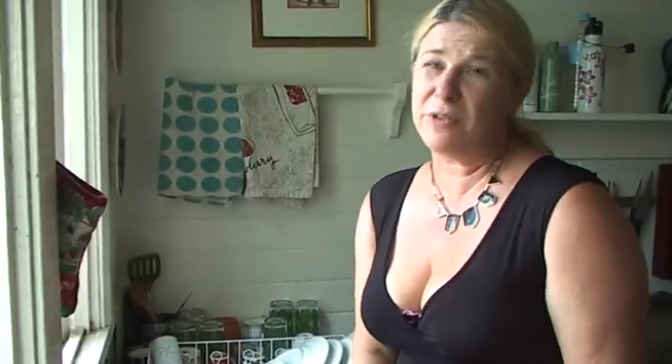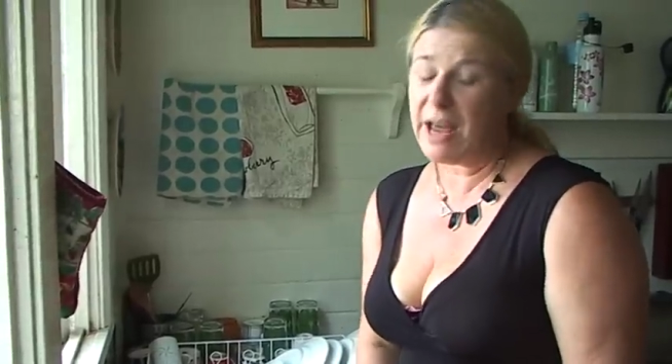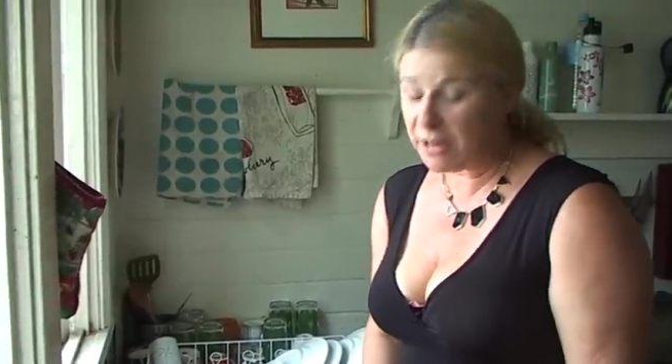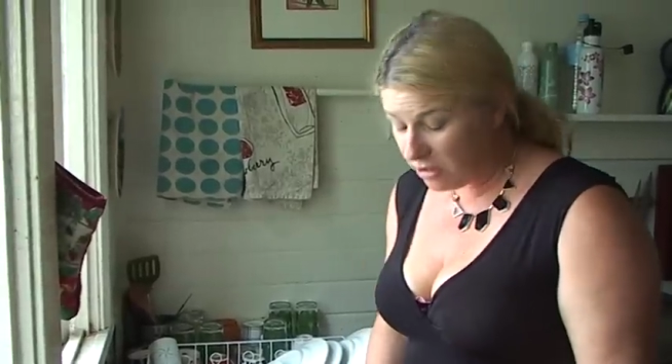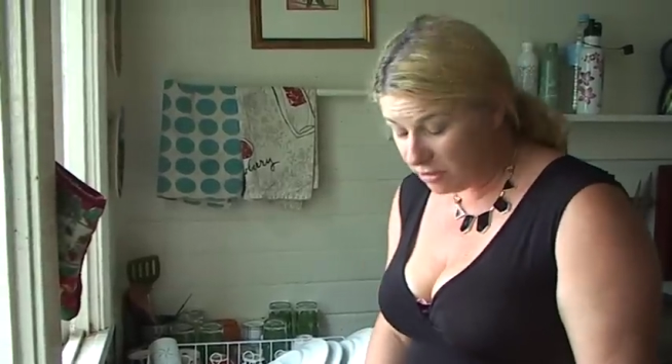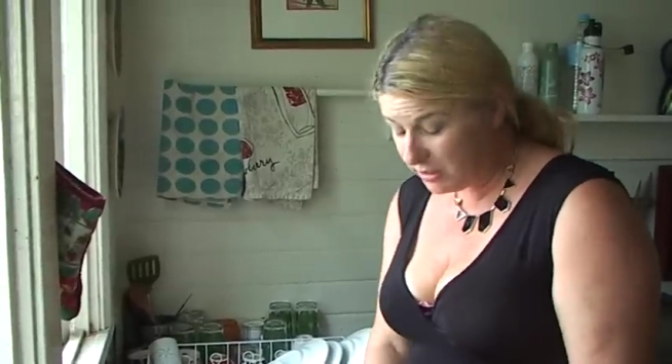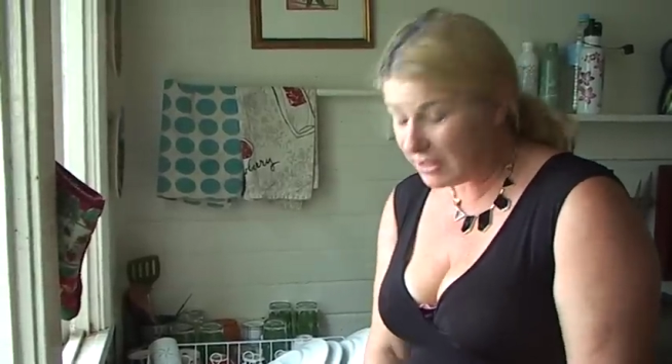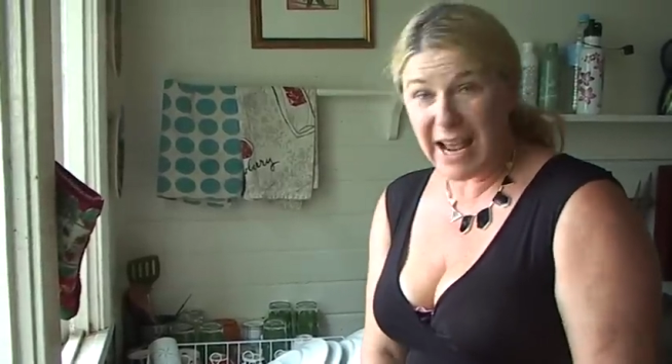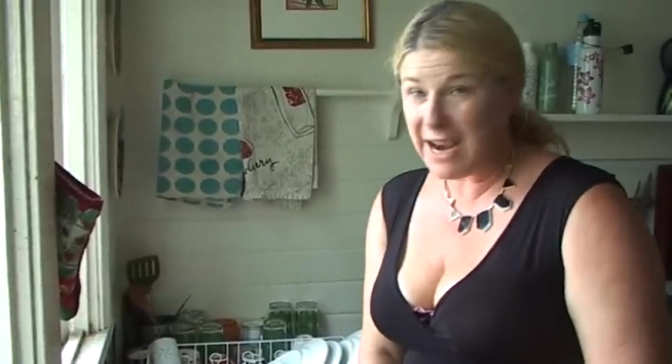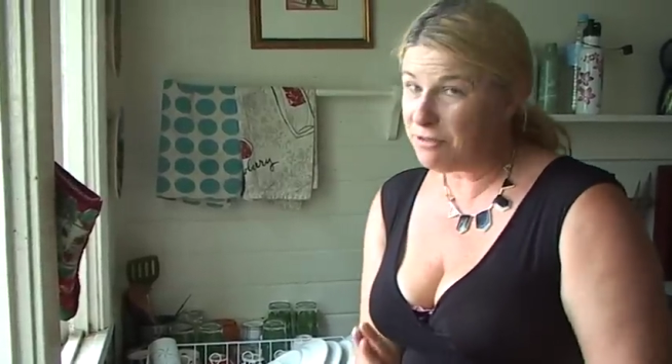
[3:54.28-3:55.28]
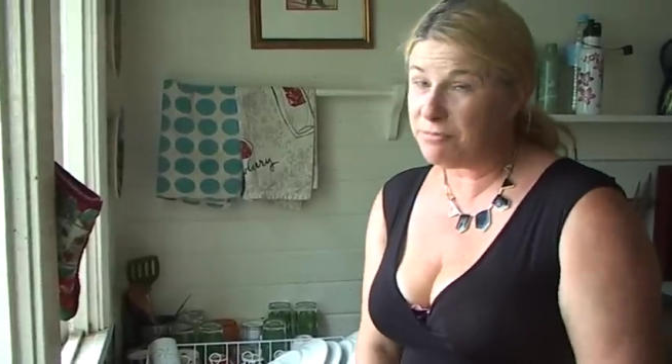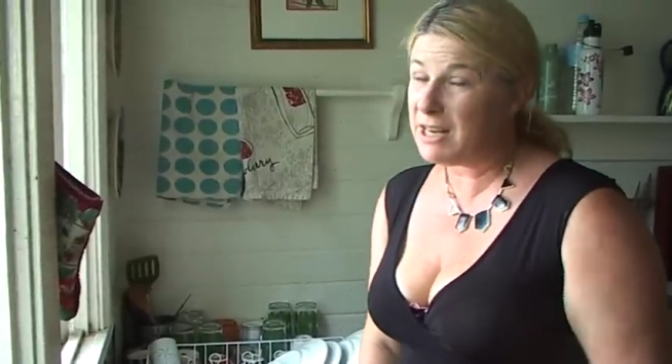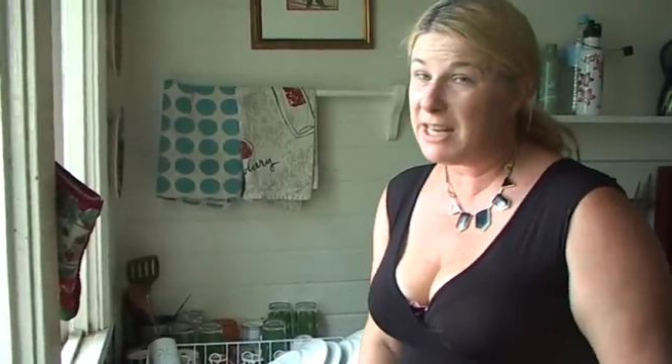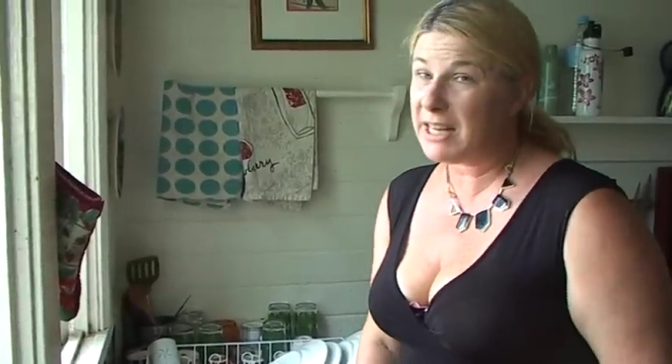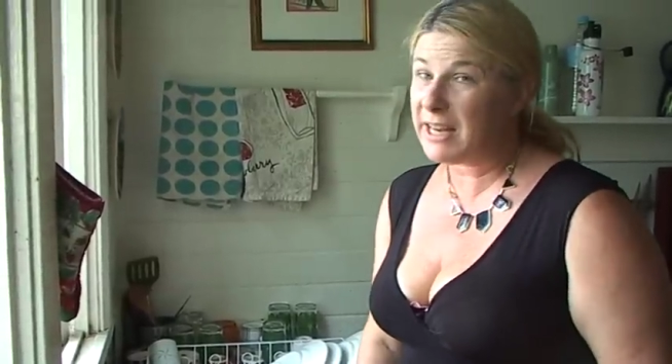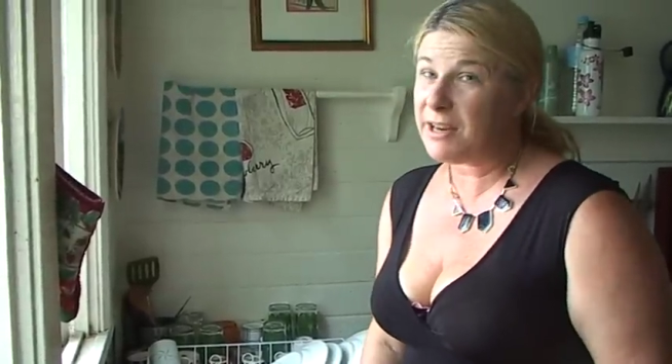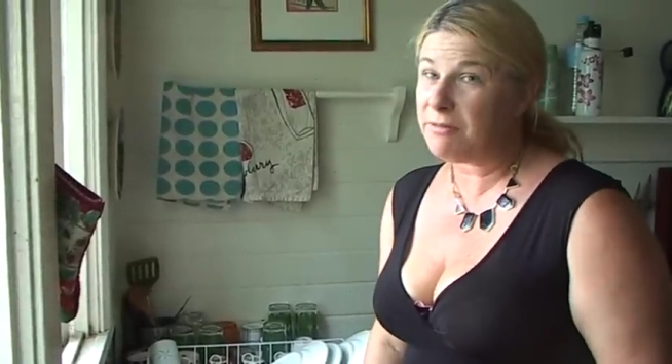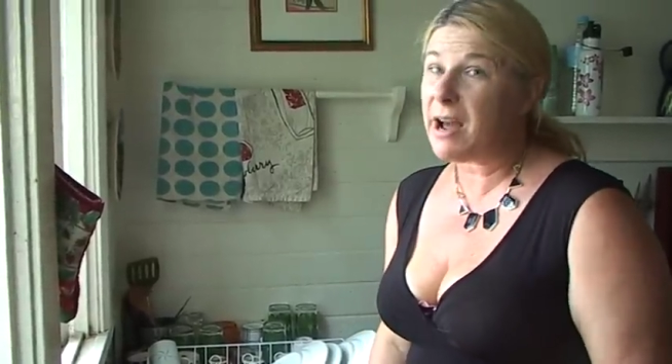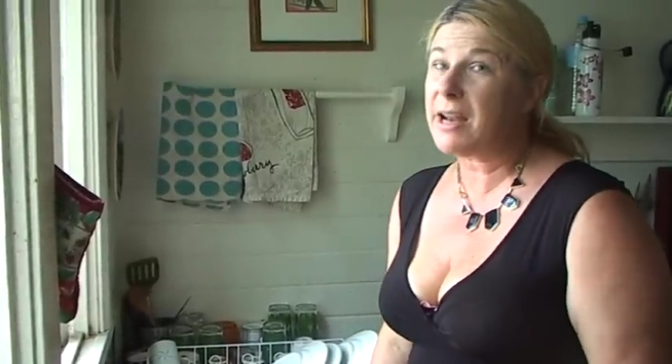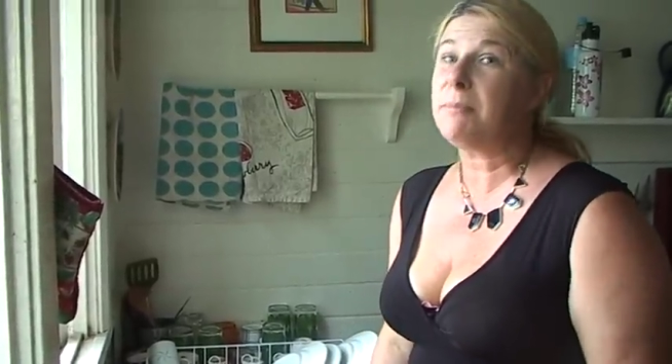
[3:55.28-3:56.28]
Nana, who'd stayed really clear
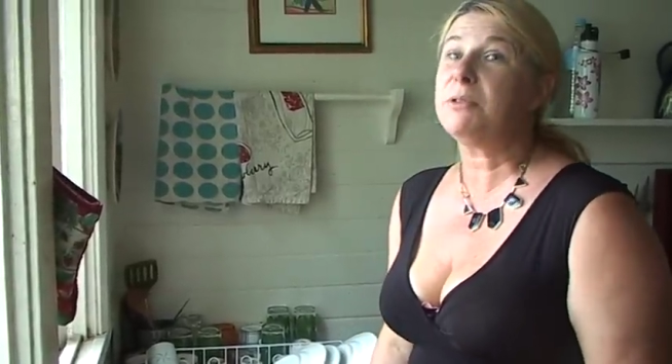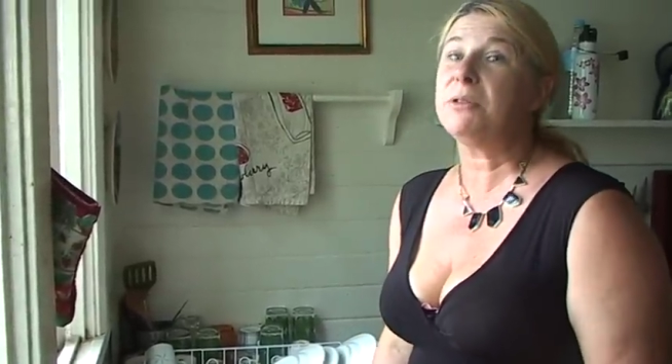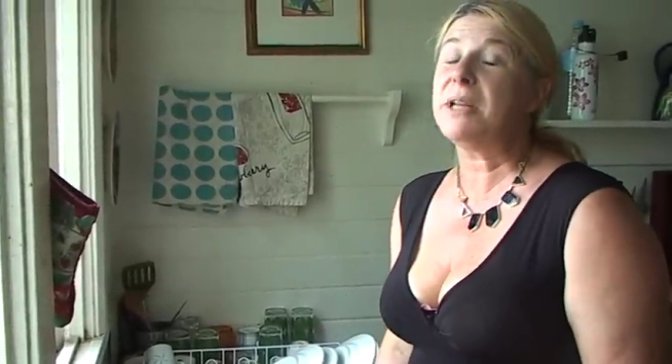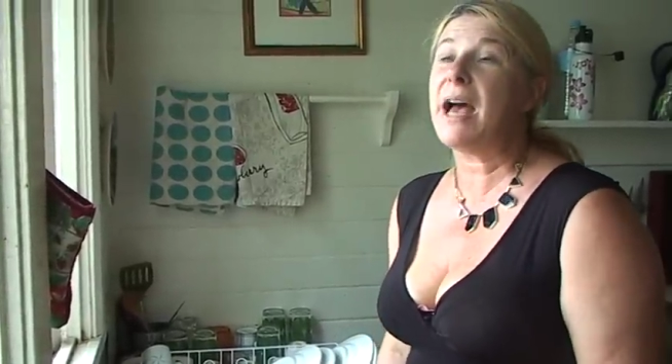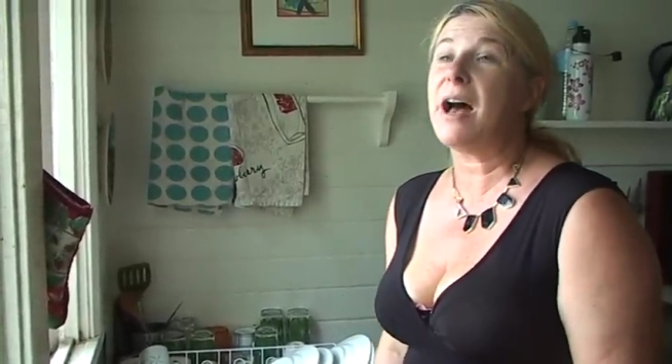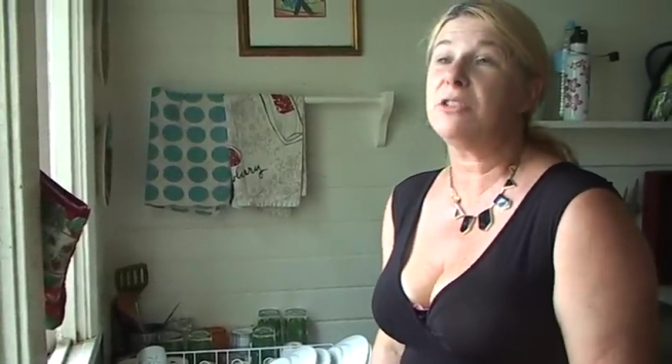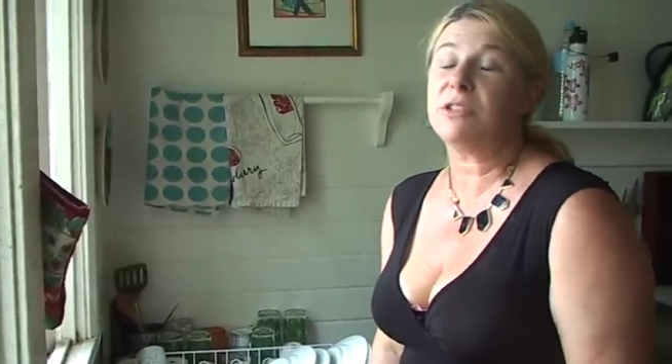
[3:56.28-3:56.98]
right up till now.